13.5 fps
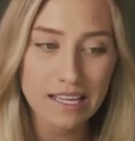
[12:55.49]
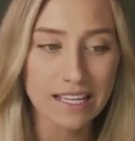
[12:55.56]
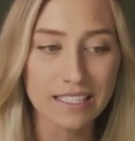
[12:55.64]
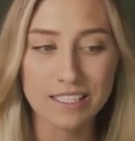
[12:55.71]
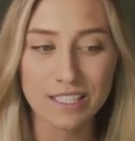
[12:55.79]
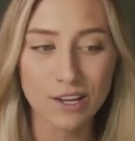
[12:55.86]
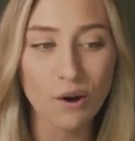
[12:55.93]

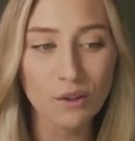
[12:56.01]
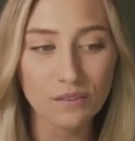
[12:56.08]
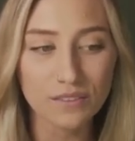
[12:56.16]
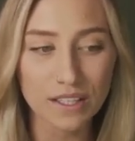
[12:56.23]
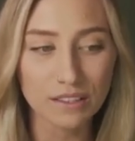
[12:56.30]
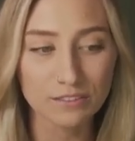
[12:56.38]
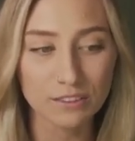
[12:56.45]
and see all of
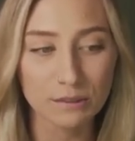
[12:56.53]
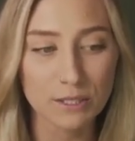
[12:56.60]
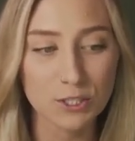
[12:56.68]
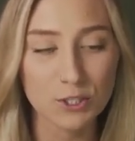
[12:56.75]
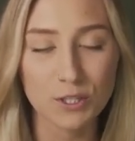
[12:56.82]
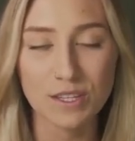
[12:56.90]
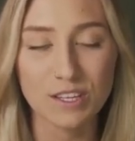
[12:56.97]
the
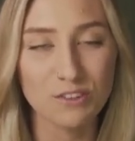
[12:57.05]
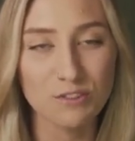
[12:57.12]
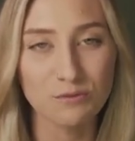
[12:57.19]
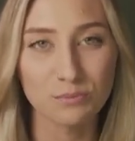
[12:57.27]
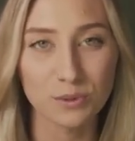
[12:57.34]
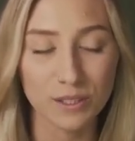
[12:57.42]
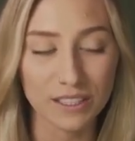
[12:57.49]
information that
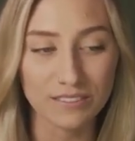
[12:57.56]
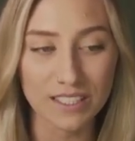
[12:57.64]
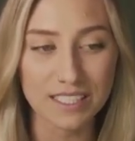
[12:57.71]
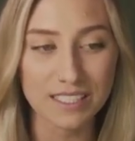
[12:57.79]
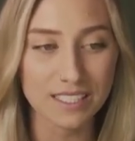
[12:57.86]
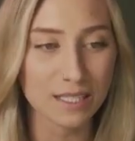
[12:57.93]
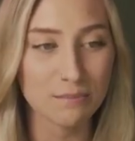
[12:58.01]
you've
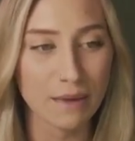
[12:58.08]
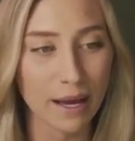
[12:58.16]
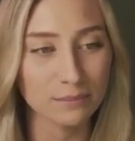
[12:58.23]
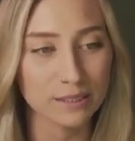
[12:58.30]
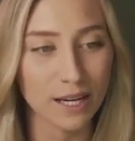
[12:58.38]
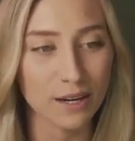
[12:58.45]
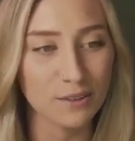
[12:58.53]
previously
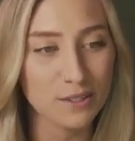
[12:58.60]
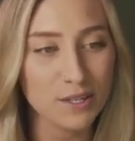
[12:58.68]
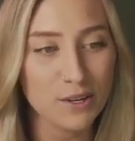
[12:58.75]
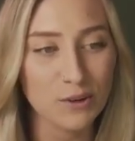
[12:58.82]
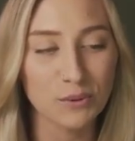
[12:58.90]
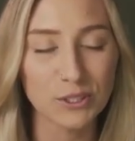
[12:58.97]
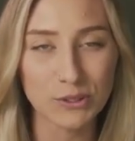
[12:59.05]
mapped out
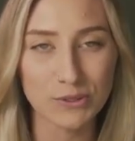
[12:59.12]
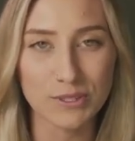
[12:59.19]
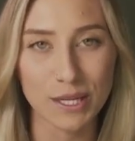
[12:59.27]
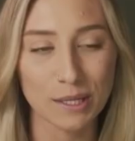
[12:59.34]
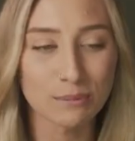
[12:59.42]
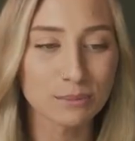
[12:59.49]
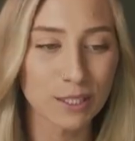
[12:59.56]
when you
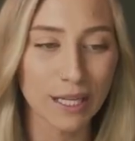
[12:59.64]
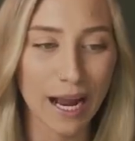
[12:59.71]
set up your